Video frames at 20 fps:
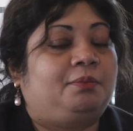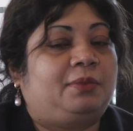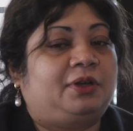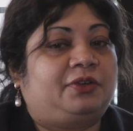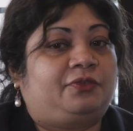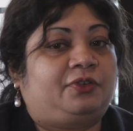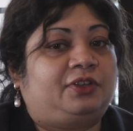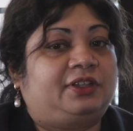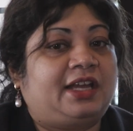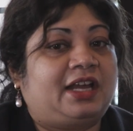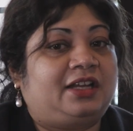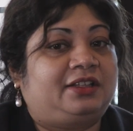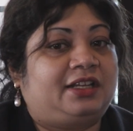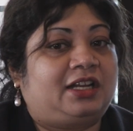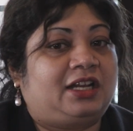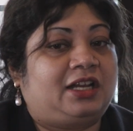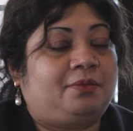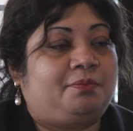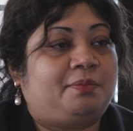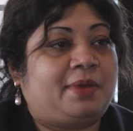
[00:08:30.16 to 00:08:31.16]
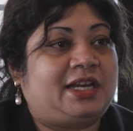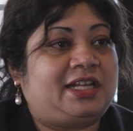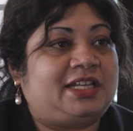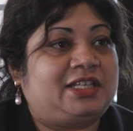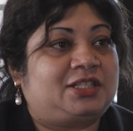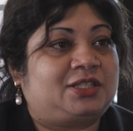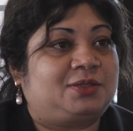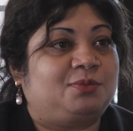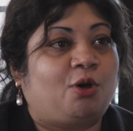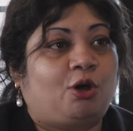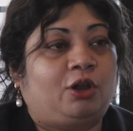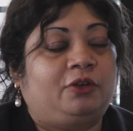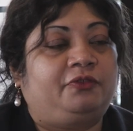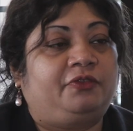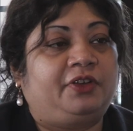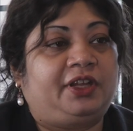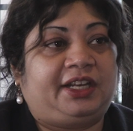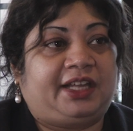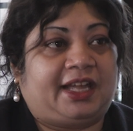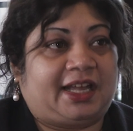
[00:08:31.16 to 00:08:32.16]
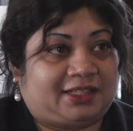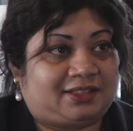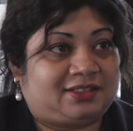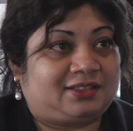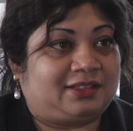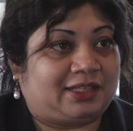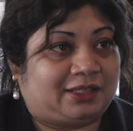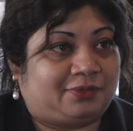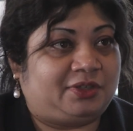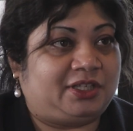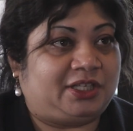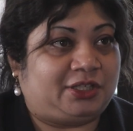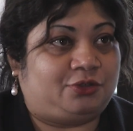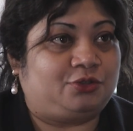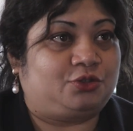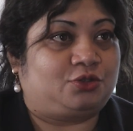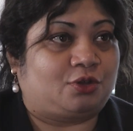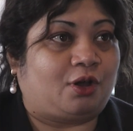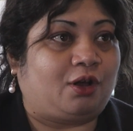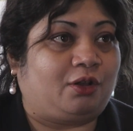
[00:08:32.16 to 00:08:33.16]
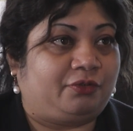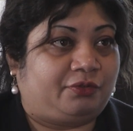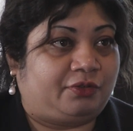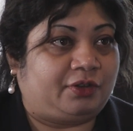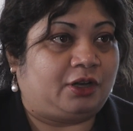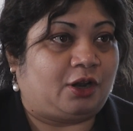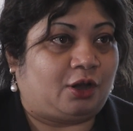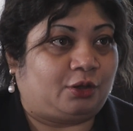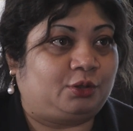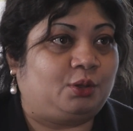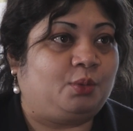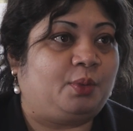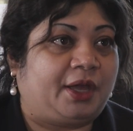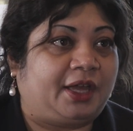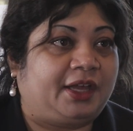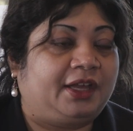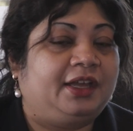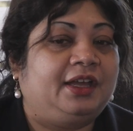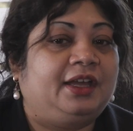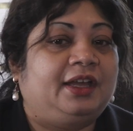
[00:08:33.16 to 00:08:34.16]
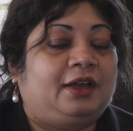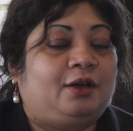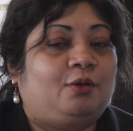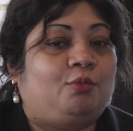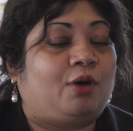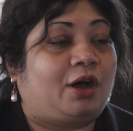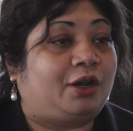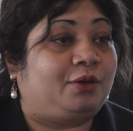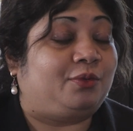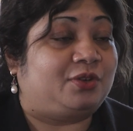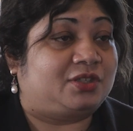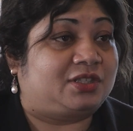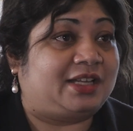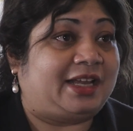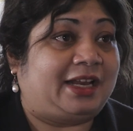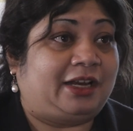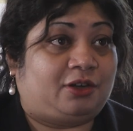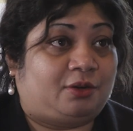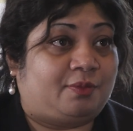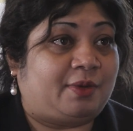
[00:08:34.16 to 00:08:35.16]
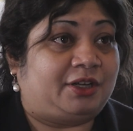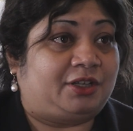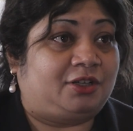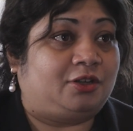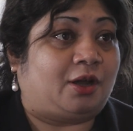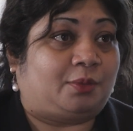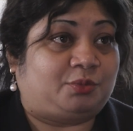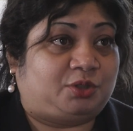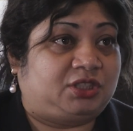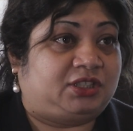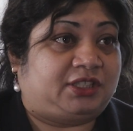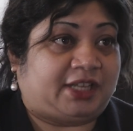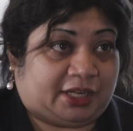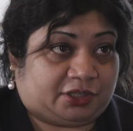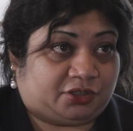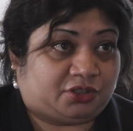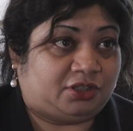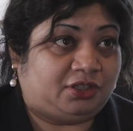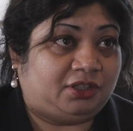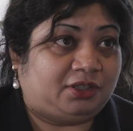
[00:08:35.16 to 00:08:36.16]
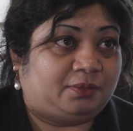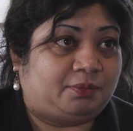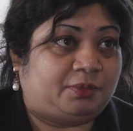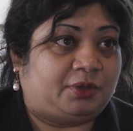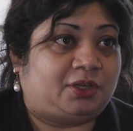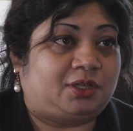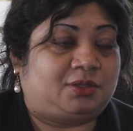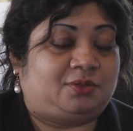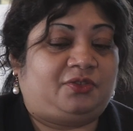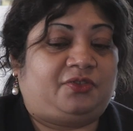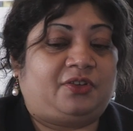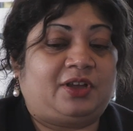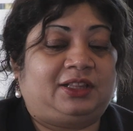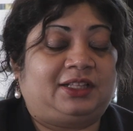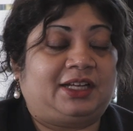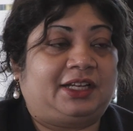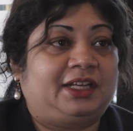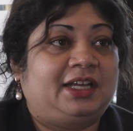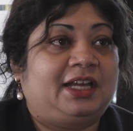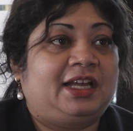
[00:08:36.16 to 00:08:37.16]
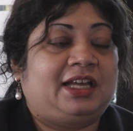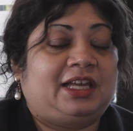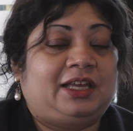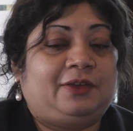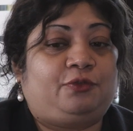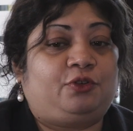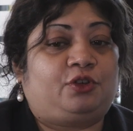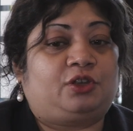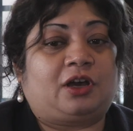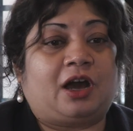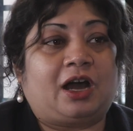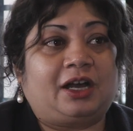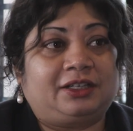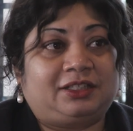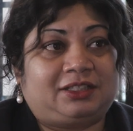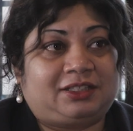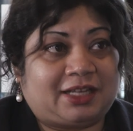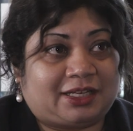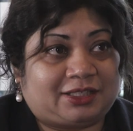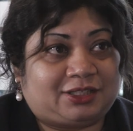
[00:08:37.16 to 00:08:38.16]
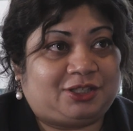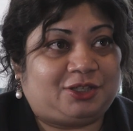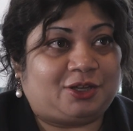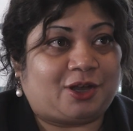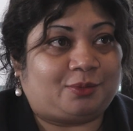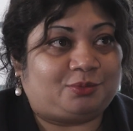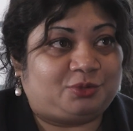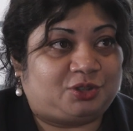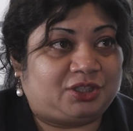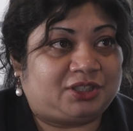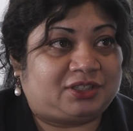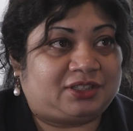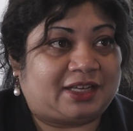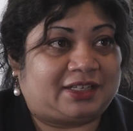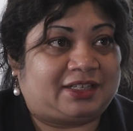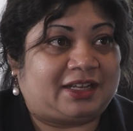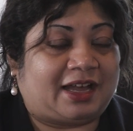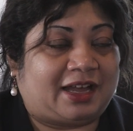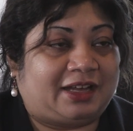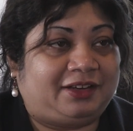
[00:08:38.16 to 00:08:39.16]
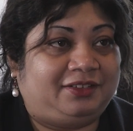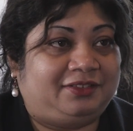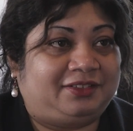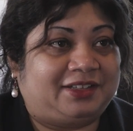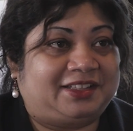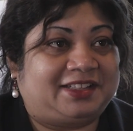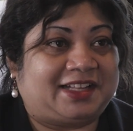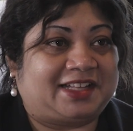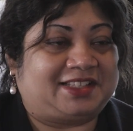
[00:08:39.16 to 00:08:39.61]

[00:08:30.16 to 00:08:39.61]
But for there, there are many small vignettes that we need to solve along the way. One was the incremental object detection because we felt that if you can't detect the object at hand, then